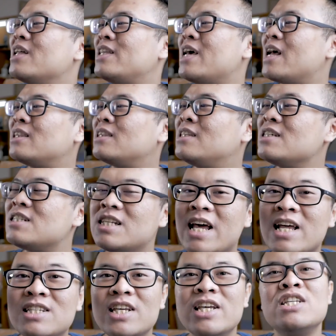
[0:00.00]
that this
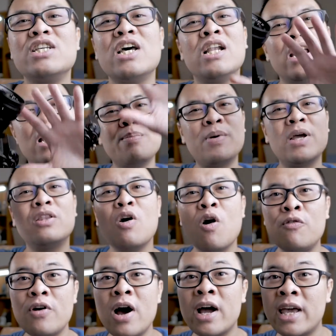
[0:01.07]
lens is a little bit
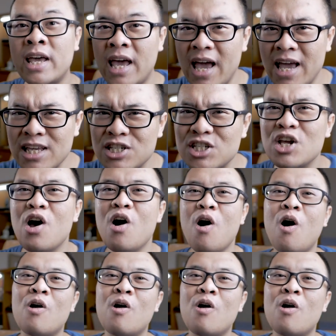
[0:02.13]
of a case